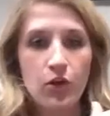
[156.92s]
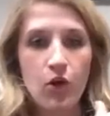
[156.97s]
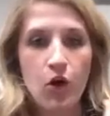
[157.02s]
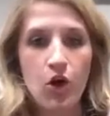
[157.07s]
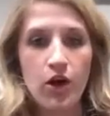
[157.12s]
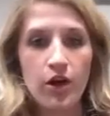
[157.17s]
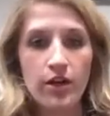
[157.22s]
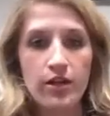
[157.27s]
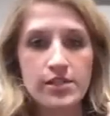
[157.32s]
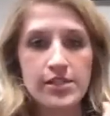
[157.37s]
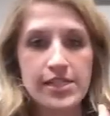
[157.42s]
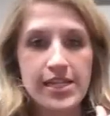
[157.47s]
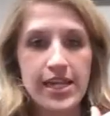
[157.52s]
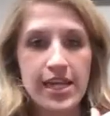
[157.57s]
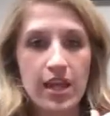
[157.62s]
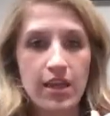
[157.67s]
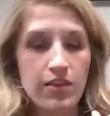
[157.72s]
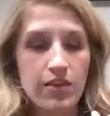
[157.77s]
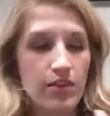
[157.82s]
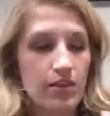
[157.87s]
There are
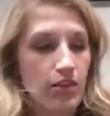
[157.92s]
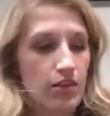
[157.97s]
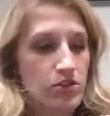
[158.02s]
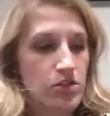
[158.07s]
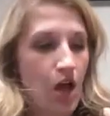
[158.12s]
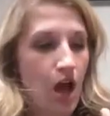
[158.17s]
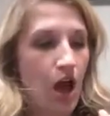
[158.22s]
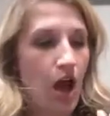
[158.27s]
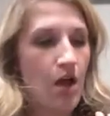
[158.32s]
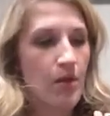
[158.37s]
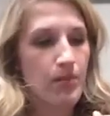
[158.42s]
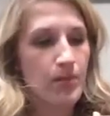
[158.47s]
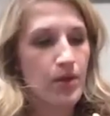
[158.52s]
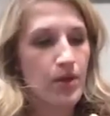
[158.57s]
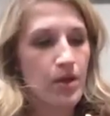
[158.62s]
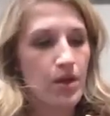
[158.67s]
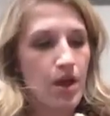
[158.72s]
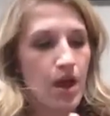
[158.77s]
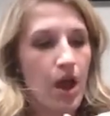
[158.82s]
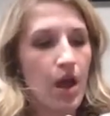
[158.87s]
teeth at the
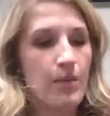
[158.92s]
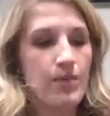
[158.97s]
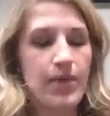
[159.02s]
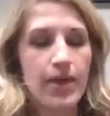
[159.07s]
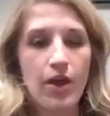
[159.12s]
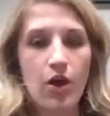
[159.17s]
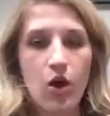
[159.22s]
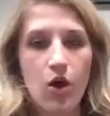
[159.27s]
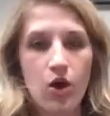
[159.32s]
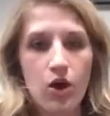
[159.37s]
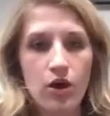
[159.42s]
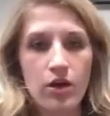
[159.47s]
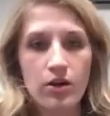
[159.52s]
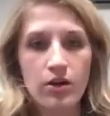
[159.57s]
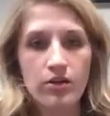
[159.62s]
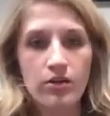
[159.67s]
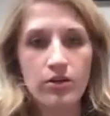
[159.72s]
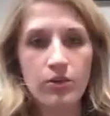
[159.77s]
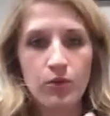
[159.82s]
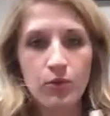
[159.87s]
top. They
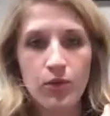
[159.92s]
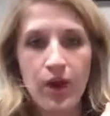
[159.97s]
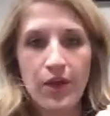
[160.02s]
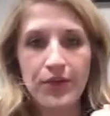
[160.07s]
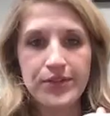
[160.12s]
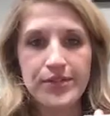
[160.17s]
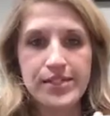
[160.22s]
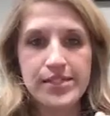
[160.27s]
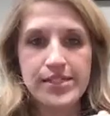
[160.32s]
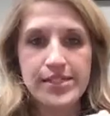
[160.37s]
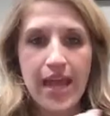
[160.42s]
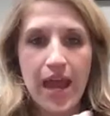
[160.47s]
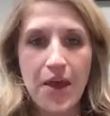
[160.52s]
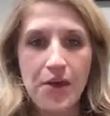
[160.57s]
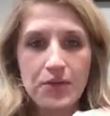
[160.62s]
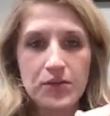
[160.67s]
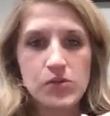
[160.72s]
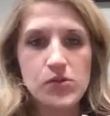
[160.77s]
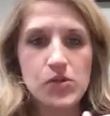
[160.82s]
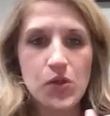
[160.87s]
are rounded
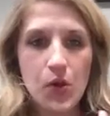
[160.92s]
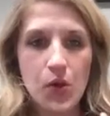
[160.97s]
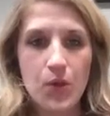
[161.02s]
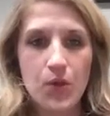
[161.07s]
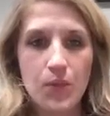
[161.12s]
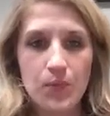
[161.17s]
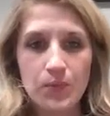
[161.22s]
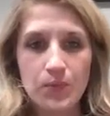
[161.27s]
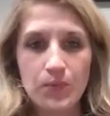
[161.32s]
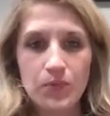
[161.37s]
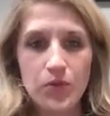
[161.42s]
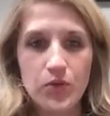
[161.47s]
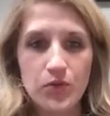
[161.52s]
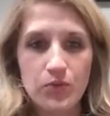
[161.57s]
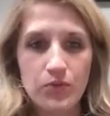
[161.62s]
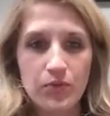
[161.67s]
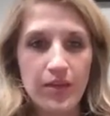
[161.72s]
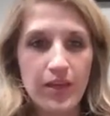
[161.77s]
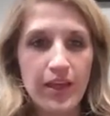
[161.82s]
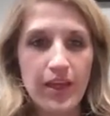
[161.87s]
down, so
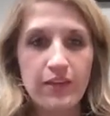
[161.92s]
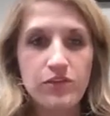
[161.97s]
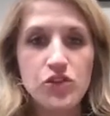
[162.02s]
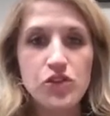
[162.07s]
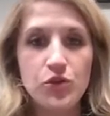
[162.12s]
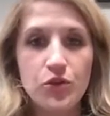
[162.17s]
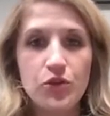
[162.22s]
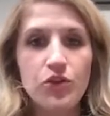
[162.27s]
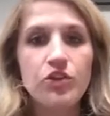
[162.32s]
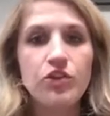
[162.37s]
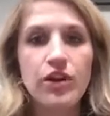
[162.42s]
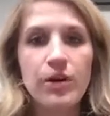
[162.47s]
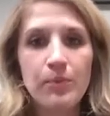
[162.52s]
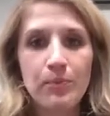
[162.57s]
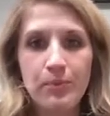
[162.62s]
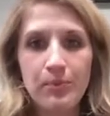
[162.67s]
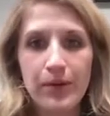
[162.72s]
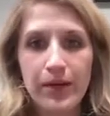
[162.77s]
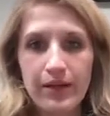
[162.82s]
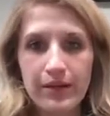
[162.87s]
it gives you a
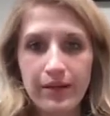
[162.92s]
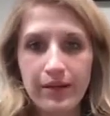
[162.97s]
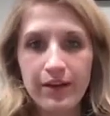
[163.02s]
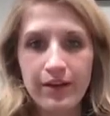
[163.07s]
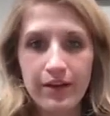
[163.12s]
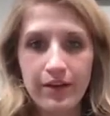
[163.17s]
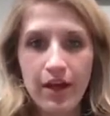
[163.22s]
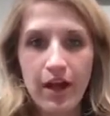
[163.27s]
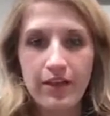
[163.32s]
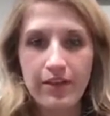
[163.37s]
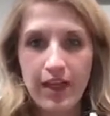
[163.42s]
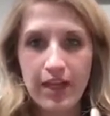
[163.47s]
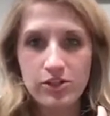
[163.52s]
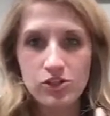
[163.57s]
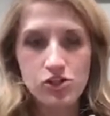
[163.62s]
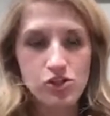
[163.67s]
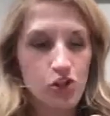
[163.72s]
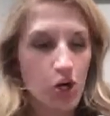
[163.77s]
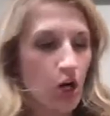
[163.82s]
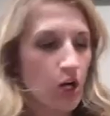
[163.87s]
grip, but
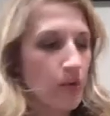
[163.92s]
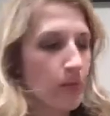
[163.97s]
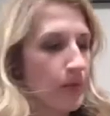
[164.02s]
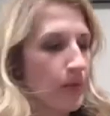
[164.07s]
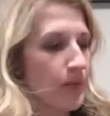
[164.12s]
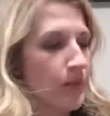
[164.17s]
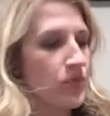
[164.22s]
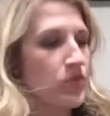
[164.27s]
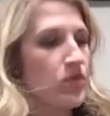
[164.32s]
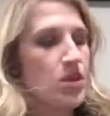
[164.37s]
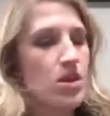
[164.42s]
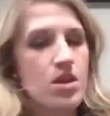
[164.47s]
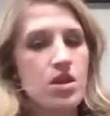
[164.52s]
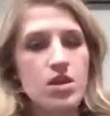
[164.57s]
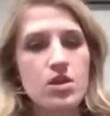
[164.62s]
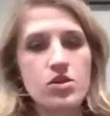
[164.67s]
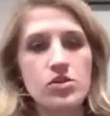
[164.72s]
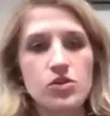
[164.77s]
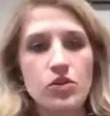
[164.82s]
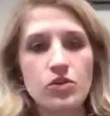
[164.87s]
not that sharp.
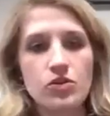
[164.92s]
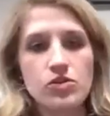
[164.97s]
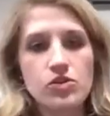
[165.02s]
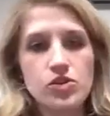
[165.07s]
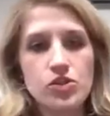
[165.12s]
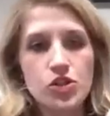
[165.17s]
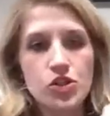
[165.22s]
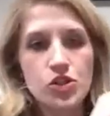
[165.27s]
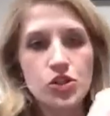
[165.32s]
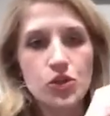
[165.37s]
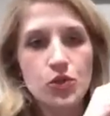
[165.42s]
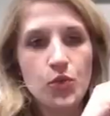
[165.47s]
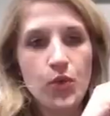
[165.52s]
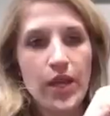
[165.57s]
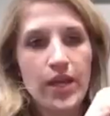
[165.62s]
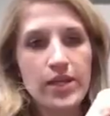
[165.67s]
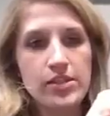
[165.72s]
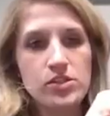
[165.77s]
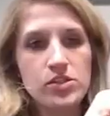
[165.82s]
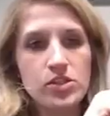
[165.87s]
So there's
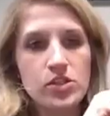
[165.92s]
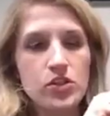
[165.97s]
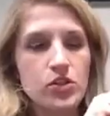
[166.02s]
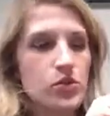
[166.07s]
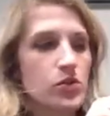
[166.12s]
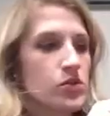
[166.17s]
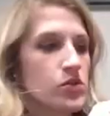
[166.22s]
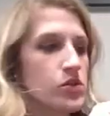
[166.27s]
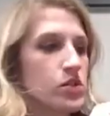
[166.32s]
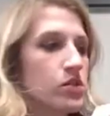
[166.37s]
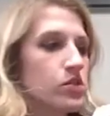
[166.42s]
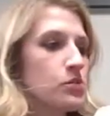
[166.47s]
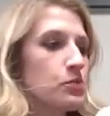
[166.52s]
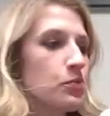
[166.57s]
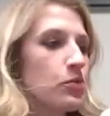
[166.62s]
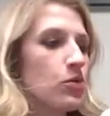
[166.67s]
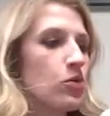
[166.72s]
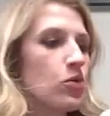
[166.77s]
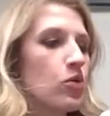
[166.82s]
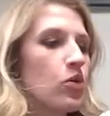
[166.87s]
2 ways to use
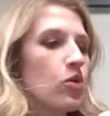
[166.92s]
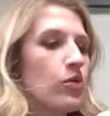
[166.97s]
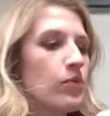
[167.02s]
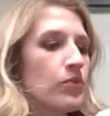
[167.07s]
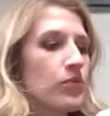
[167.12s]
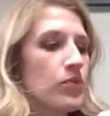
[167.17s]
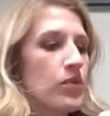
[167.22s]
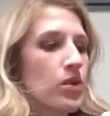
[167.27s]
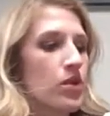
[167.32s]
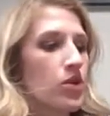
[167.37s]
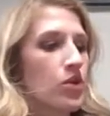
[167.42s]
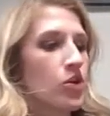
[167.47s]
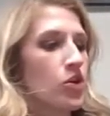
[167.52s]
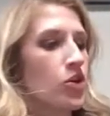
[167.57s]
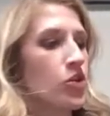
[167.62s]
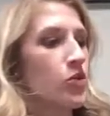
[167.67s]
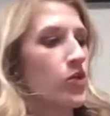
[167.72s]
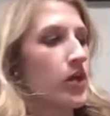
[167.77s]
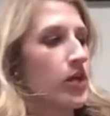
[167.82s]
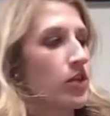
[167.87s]
this pull.
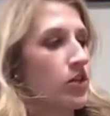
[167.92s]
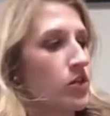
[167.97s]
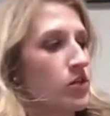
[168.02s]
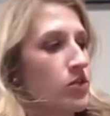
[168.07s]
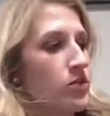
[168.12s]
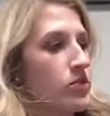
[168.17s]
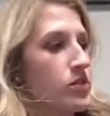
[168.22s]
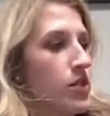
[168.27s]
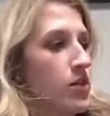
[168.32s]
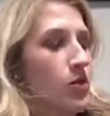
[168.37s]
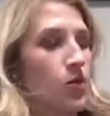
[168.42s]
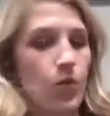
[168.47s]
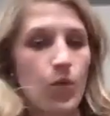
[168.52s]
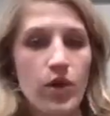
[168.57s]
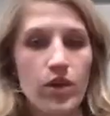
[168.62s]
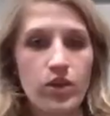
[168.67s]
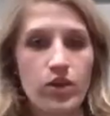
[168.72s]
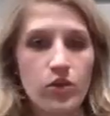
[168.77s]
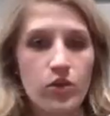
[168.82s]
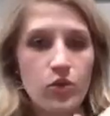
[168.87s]
You can use
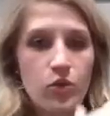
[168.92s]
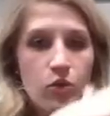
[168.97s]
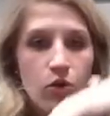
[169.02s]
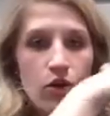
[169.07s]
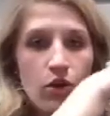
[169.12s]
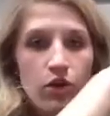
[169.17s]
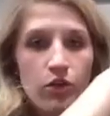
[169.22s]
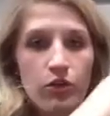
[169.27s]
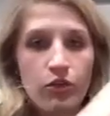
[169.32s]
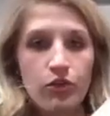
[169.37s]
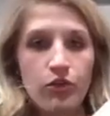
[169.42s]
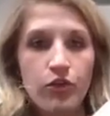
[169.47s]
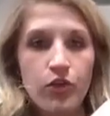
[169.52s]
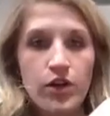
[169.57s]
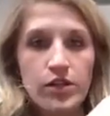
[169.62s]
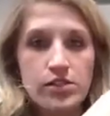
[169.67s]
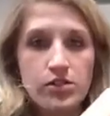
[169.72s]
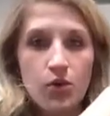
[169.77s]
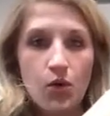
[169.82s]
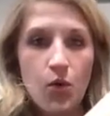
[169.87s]
it with your
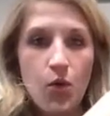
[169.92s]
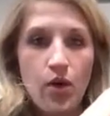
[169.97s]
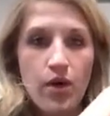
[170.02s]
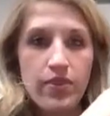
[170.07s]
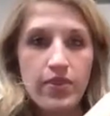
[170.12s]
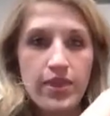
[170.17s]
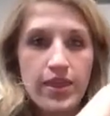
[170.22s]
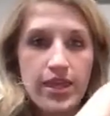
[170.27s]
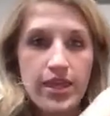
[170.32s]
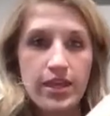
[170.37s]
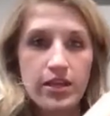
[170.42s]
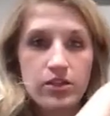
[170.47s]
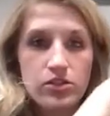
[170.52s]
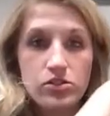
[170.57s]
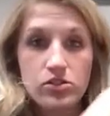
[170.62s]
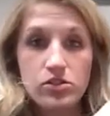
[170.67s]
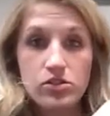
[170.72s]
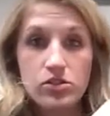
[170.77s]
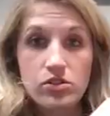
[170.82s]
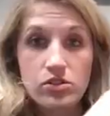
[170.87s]
foot on
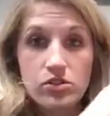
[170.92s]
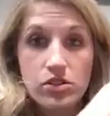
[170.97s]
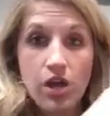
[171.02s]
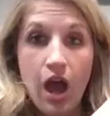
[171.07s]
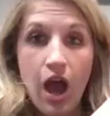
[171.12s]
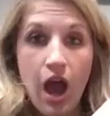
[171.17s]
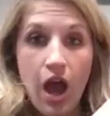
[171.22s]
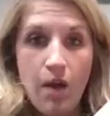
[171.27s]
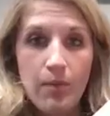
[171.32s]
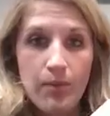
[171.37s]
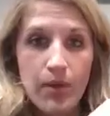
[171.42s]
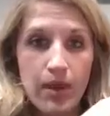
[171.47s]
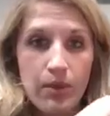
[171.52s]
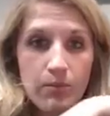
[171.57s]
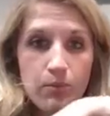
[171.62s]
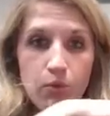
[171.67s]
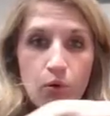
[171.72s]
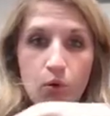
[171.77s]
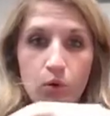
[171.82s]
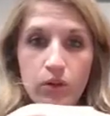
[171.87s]
the
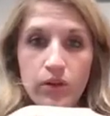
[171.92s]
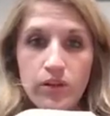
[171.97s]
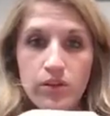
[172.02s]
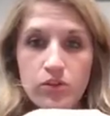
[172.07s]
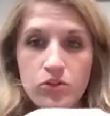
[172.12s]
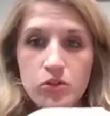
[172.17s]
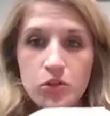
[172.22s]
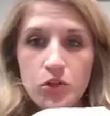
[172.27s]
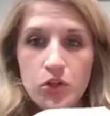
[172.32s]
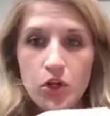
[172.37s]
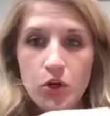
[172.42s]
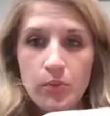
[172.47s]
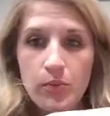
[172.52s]
top and pulling the